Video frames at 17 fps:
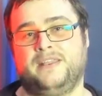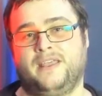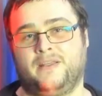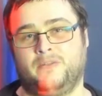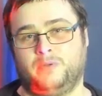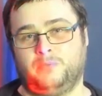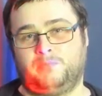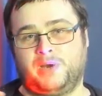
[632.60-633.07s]

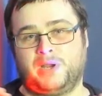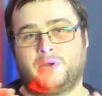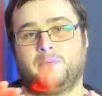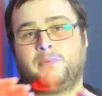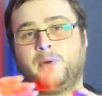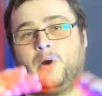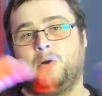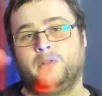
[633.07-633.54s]
will bring
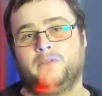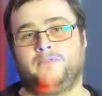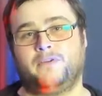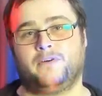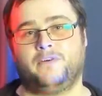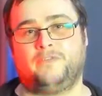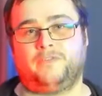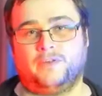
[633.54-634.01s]
up all of
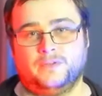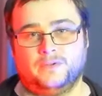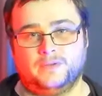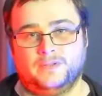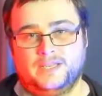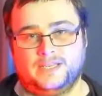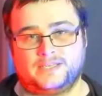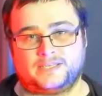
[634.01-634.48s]
your follow
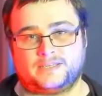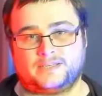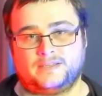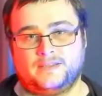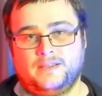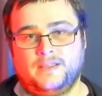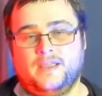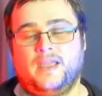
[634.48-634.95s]
list.
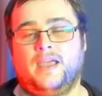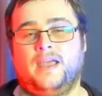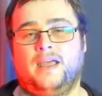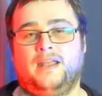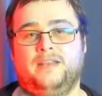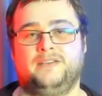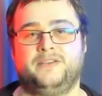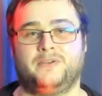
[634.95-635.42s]

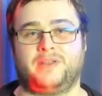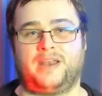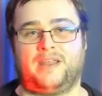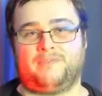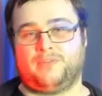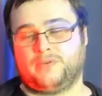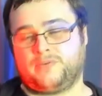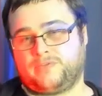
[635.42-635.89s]
And you can
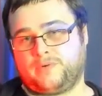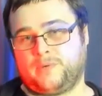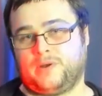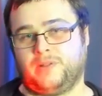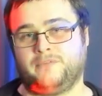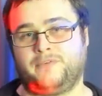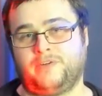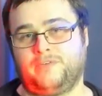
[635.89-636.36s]
have a look through
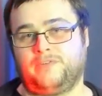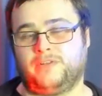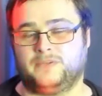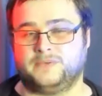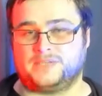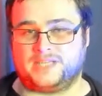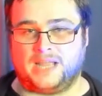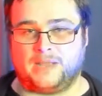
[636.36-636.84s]
all of your
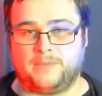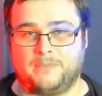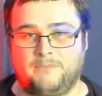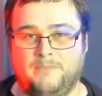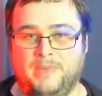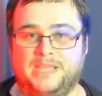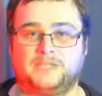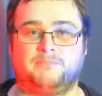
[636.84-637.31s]
followers. Now, the
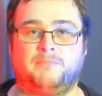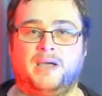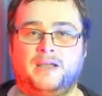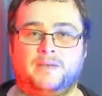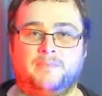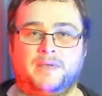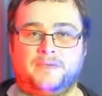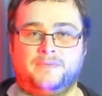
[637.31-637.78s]
best part
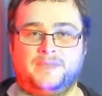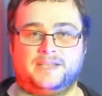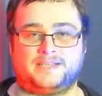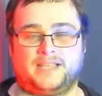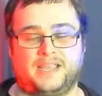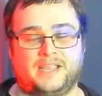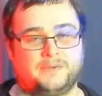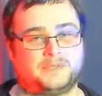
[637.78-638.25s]
about this,
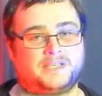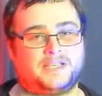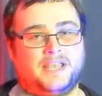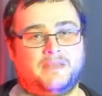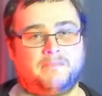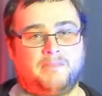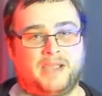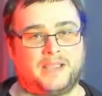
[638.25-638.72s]
like I was
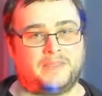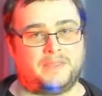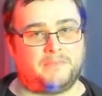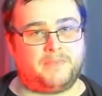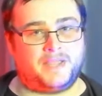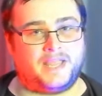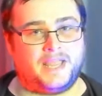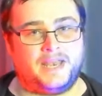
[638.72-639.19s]
saying back at the
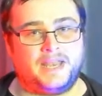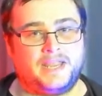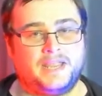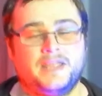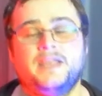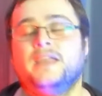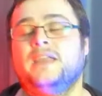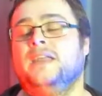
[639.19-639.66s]
beginning,
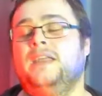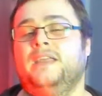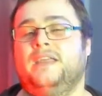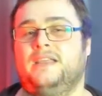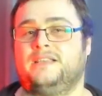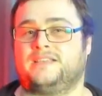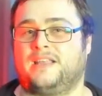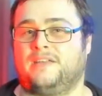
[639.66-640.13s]

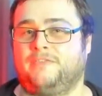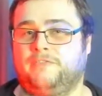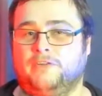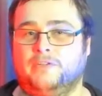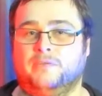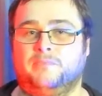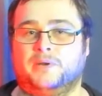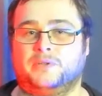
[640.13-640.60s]
is that
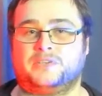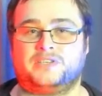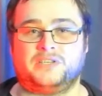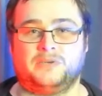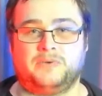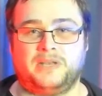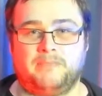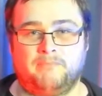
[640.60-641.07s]
follow bots
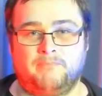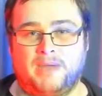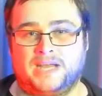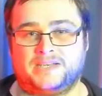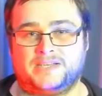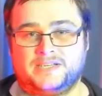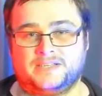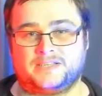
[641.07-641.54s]
do it in
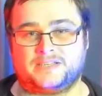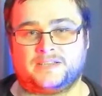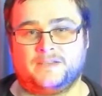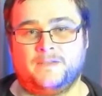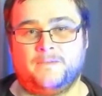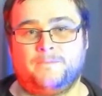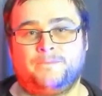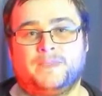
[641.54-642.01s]
batches.
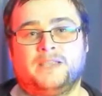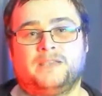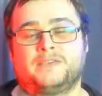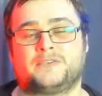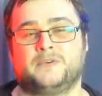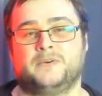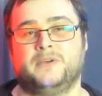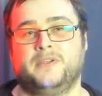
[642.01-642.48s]

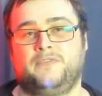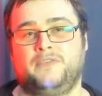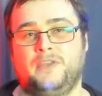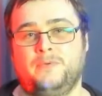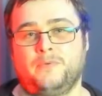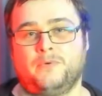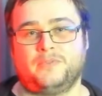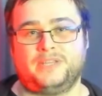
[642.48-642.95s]
So if you
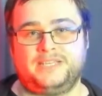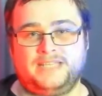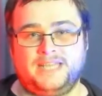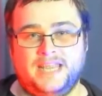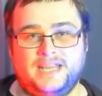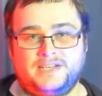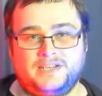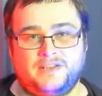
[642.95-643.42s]
know the
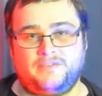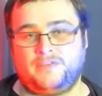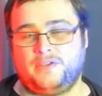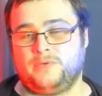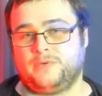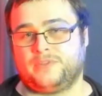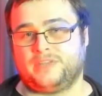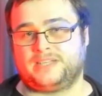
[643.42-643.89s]
date, if you
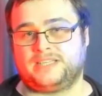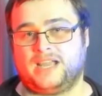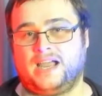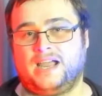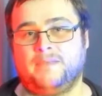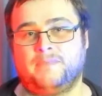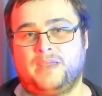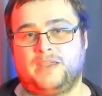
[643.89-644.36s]
know the
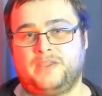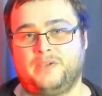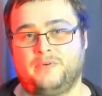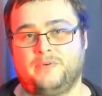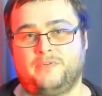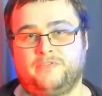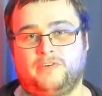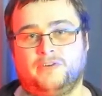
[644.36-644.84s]
time that you
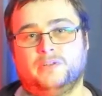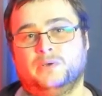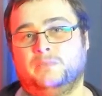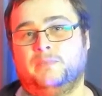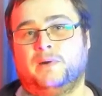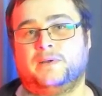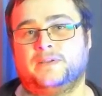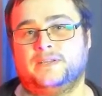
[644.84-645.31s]
were follow
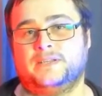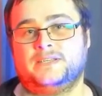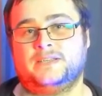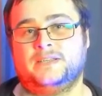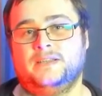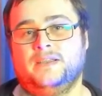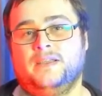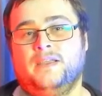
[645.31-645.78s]
botted,
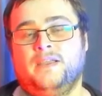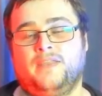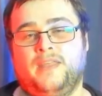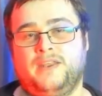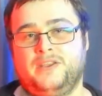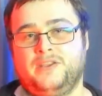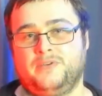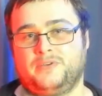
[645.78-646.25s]

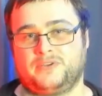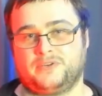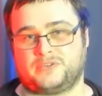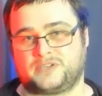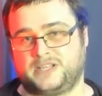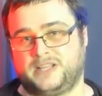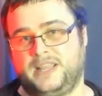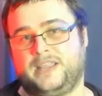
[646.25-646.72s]
then you
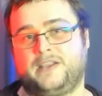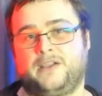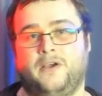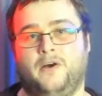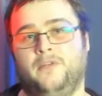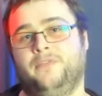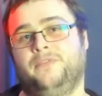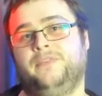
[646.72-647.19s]
just click
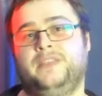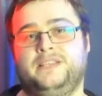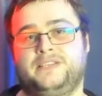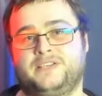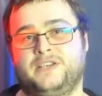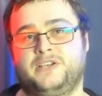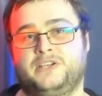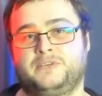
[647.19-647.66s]
on the
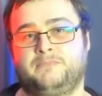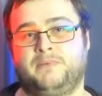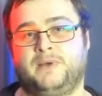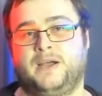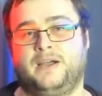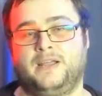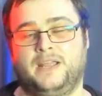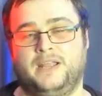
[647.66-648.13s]
search
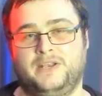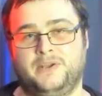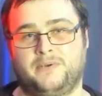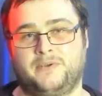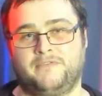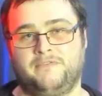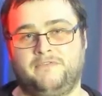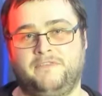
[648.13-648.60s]
bar and you
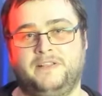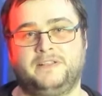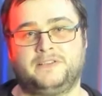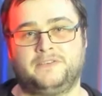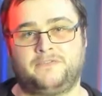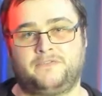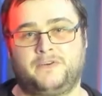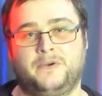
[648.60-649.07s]
can filter
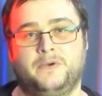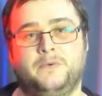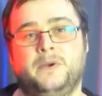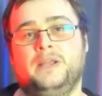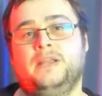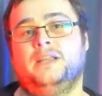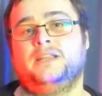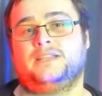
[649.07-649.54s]
through
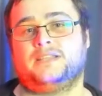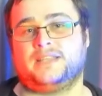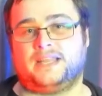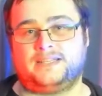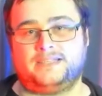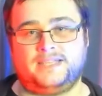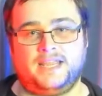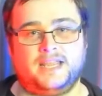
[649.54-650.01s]
to
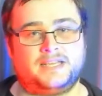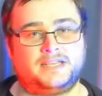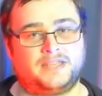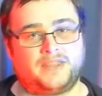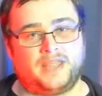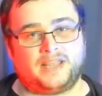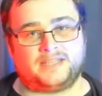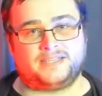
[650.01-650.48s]
that date,
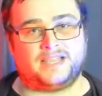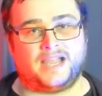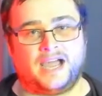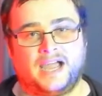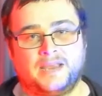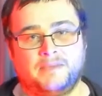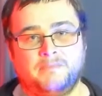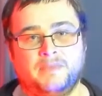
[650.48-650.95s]
that
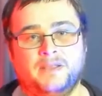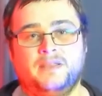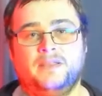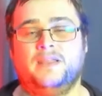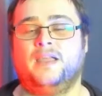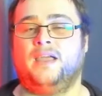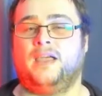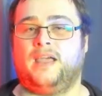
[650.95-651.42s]
time,
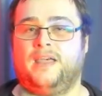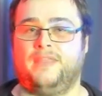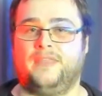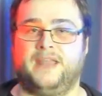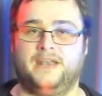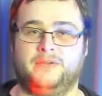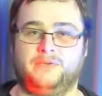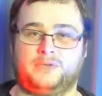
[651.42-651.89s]
and
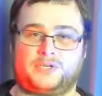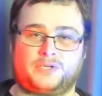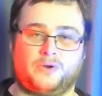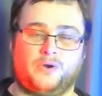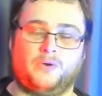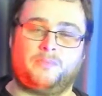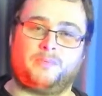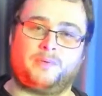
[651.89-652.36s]
then it will
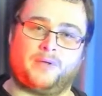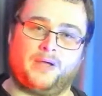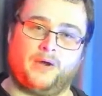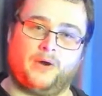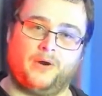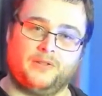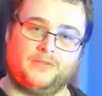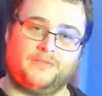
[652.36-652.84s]
show up
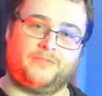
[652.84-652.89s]
all of the